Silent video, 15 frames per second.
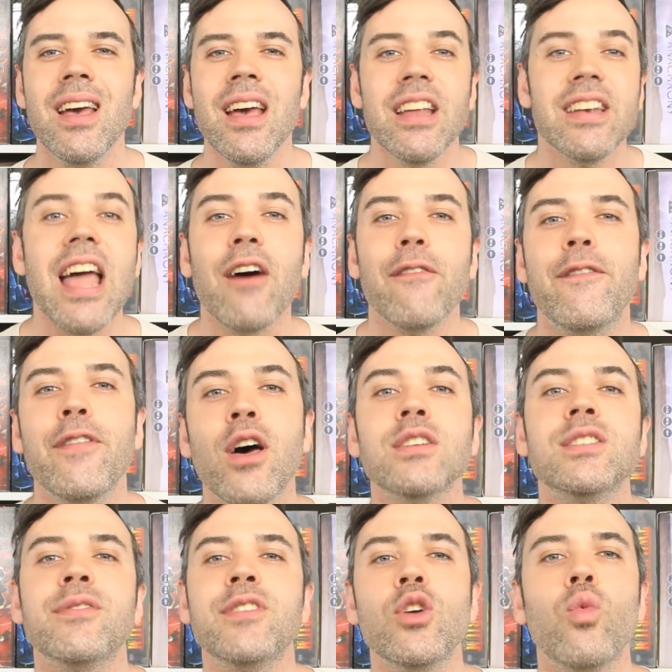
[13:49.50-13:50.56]
Now, for those
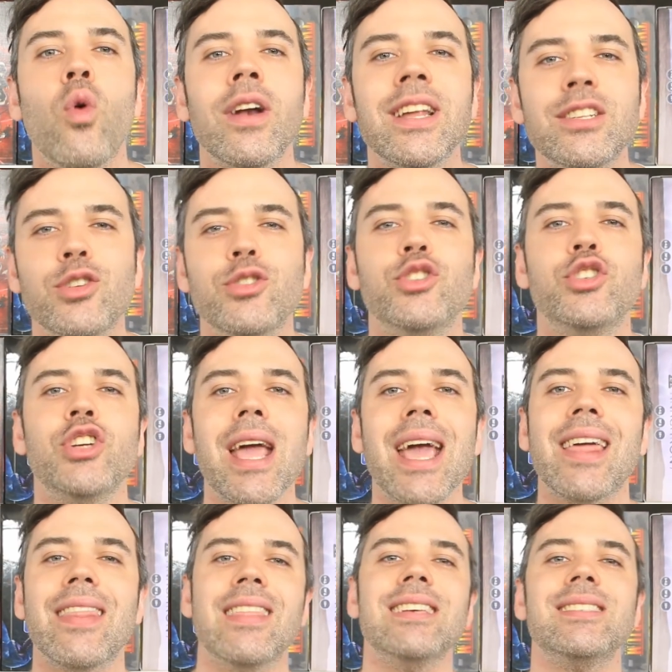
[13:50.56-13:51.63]
of you wanting to
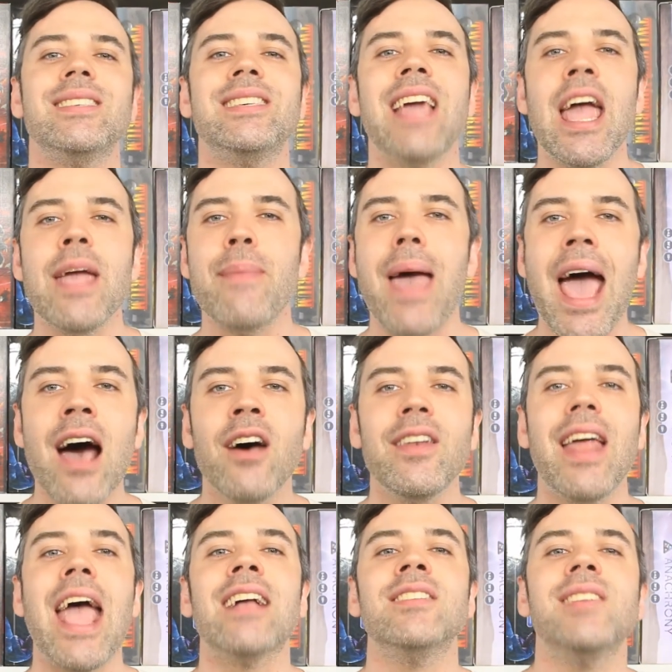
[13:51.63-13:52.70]
check this game out,
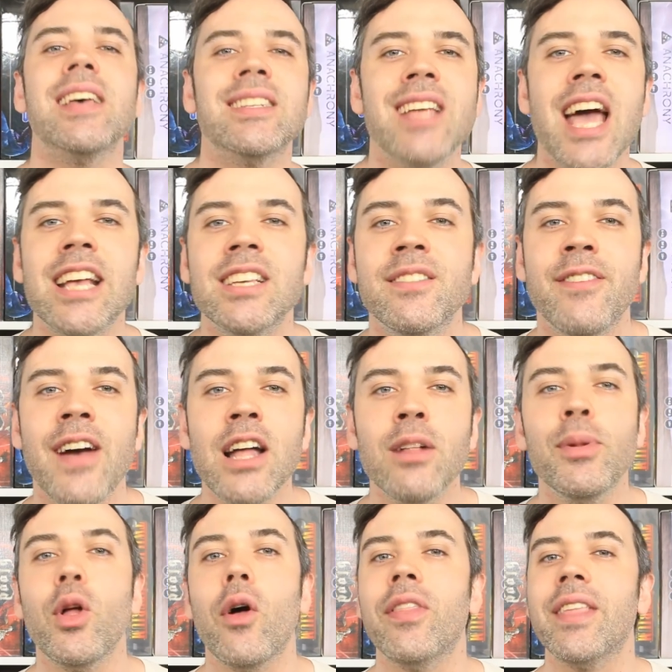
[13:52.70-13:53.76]
Anzac Day is
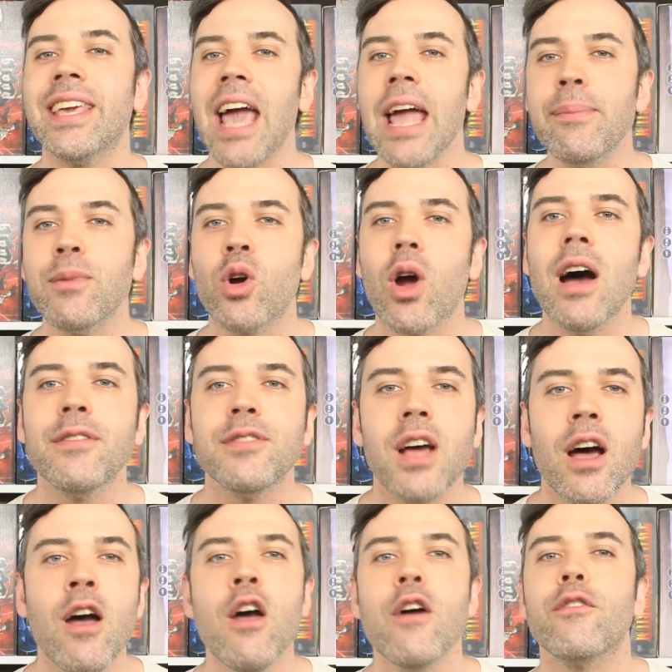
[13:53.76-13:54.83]
available on the Game
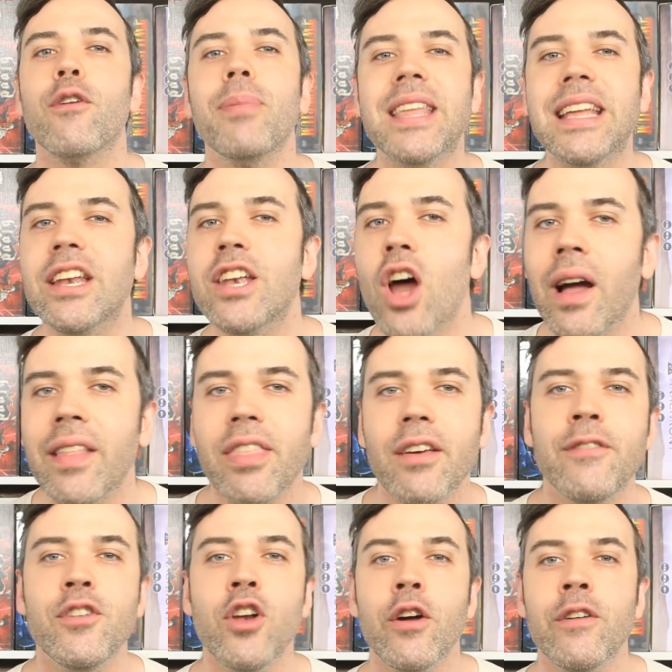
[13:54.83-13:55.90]
Crafter from the 9th of
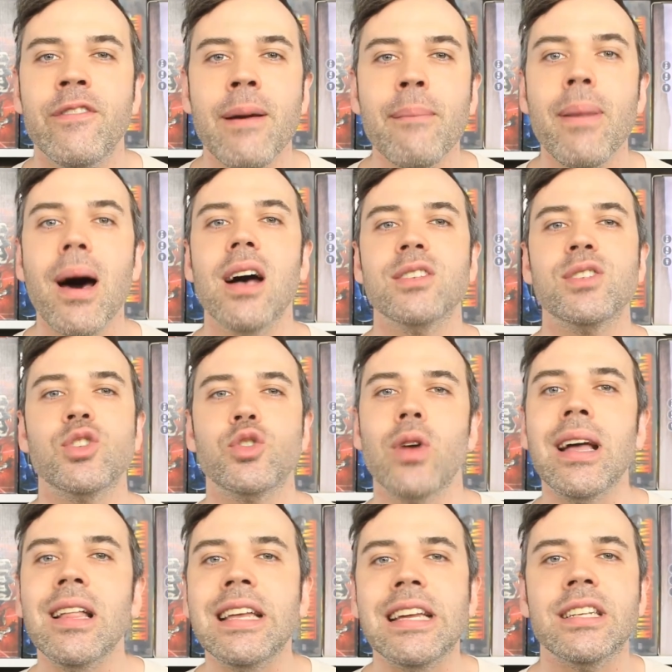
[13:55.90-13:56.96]
November
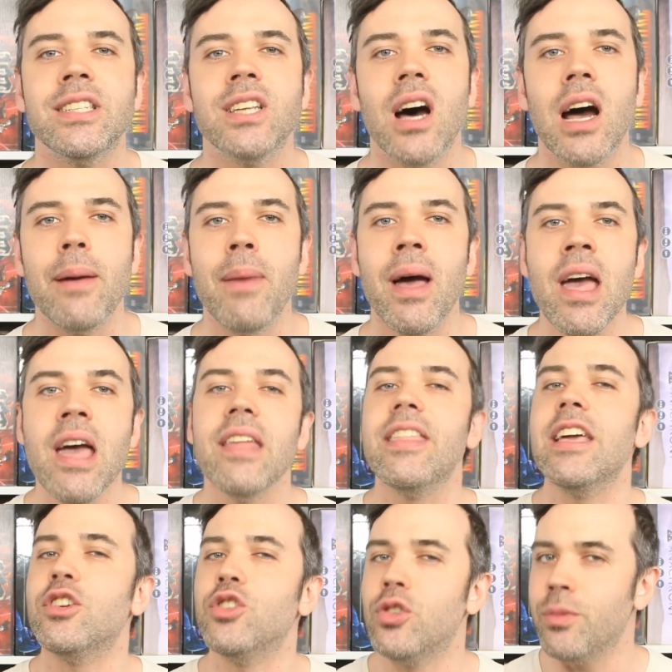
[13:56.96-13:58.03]
Australian time.
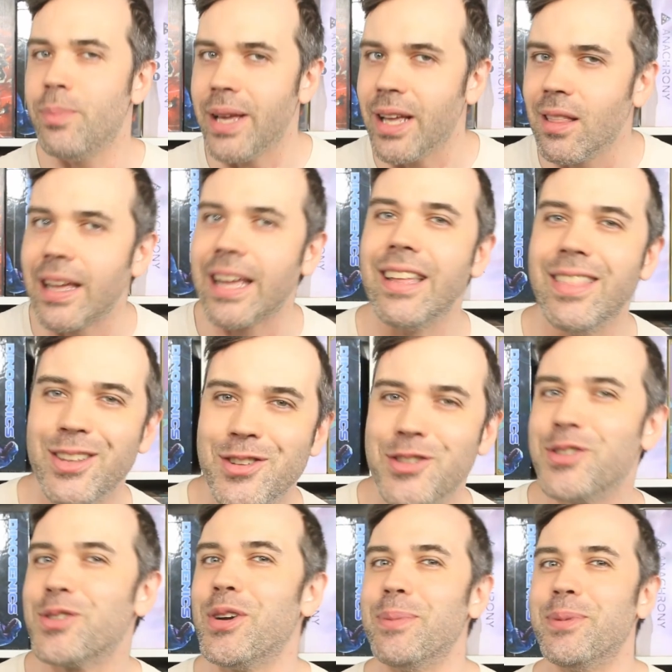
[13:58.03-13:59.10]
There should be a link in the
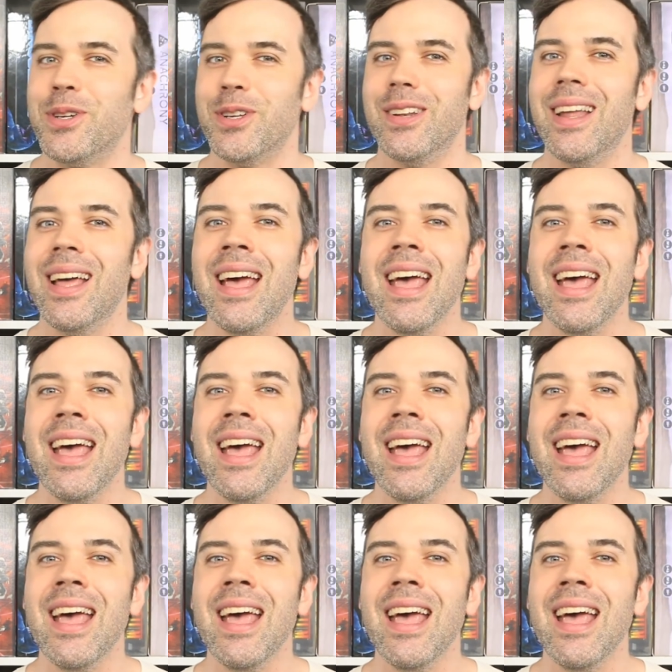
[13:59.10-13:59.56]
description.